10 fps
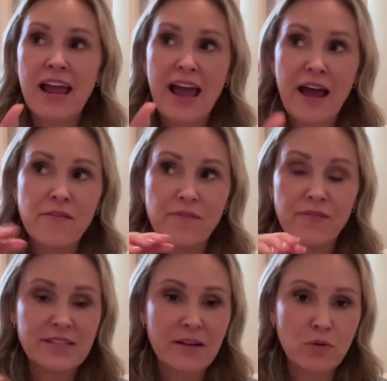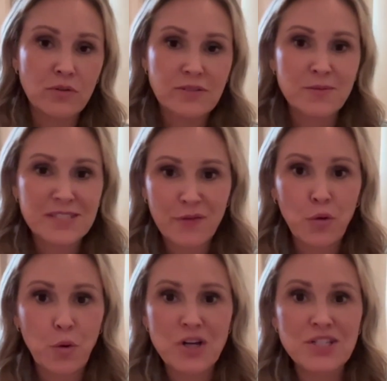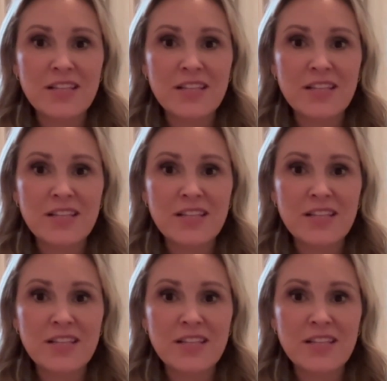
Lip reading: I have several specific words.